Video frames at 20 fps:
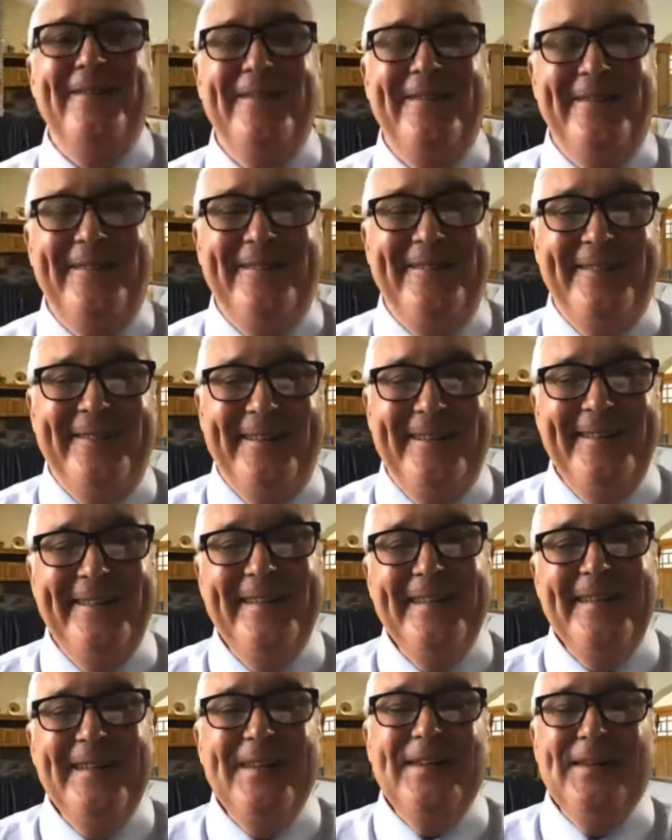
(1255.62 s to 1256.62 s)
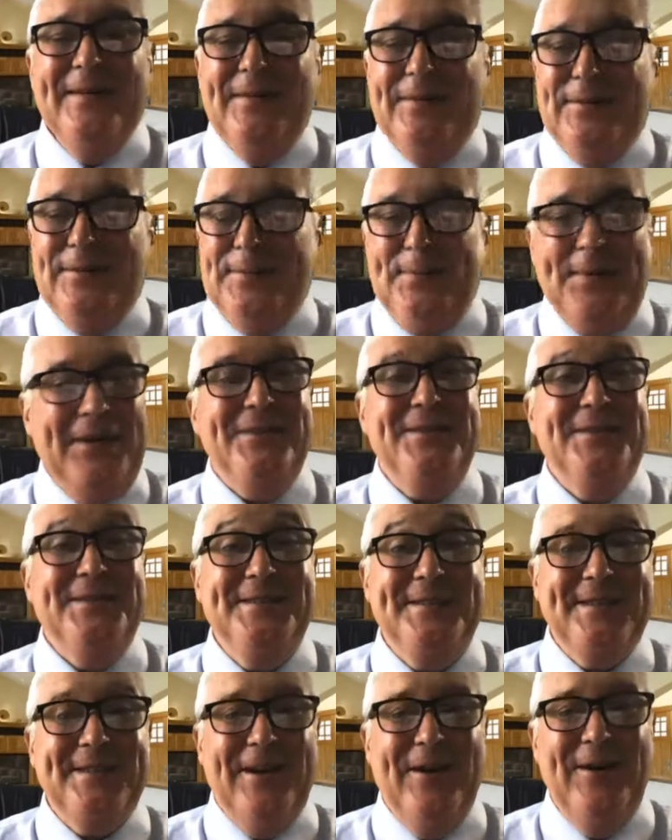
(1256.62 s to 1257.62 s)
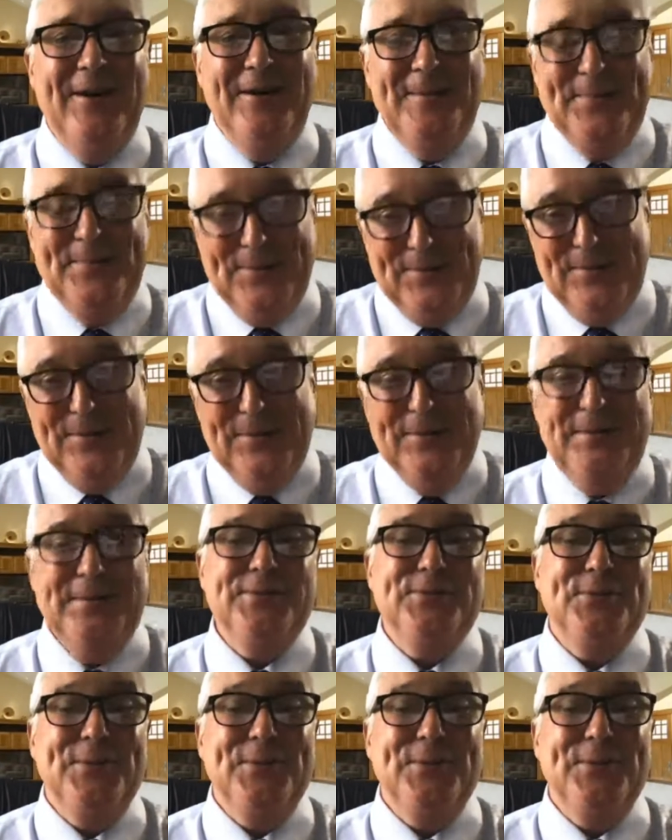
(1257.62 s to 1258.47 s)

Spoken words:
or Periscope or